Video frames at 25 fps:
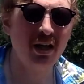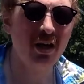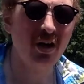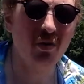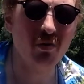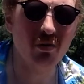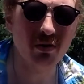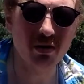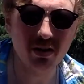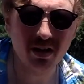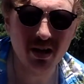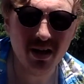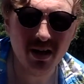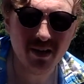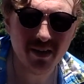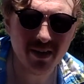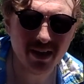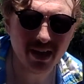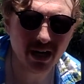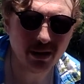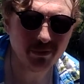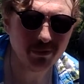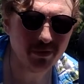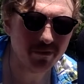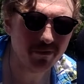Well, then
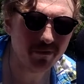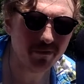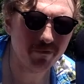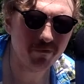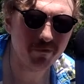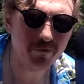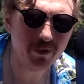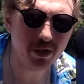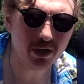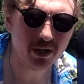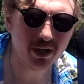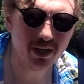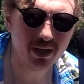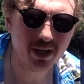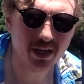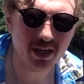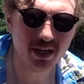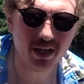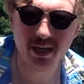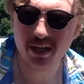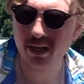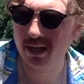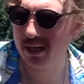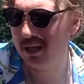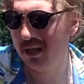I'm a fucking
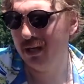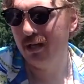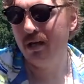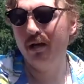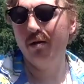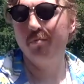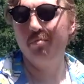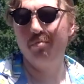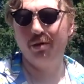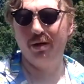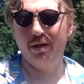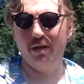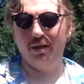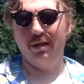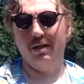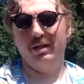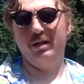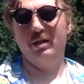idiot. But